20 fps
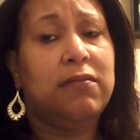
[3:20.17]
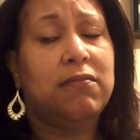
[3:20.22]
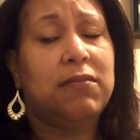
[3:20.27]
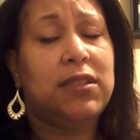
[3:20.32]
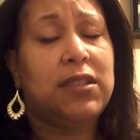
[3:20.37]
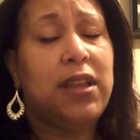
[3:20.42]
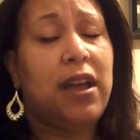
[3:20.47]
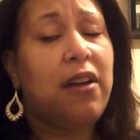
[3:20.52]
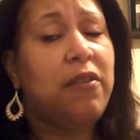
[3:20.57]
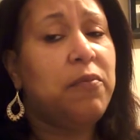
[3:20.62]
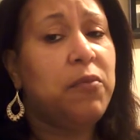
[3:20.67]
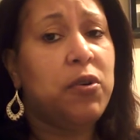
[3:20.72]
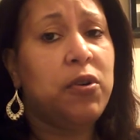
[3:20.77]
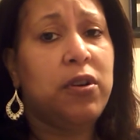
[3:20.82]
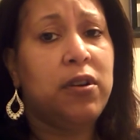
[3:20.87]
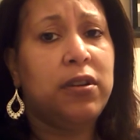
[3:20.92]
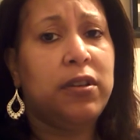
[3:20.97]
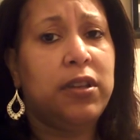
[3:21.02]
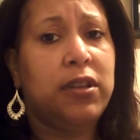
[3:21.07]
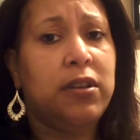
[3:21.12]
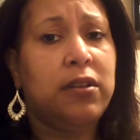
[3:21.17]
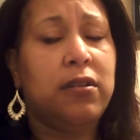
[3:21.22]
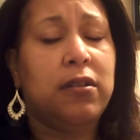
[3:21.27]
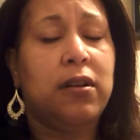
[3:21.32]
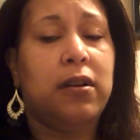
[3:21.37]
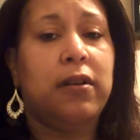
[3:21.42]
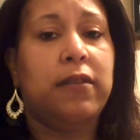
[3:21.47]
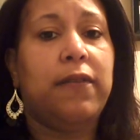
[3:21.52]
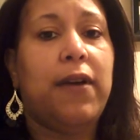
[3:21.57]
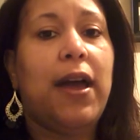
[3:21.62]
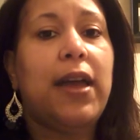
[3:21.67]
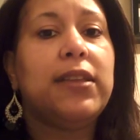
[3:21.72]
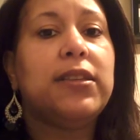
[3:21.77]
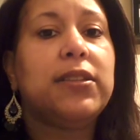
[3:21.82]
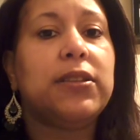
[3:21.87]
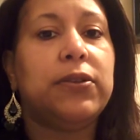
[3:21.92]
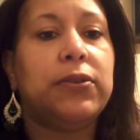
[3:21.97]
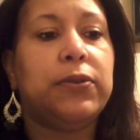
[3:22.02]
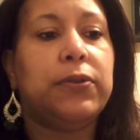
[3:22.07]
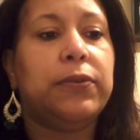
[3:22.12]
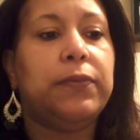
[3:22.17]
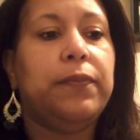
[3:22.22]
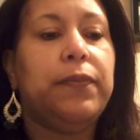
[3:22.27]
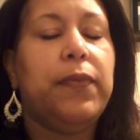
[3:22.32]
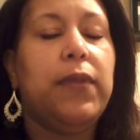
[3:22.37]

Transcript: sophomore year of high school.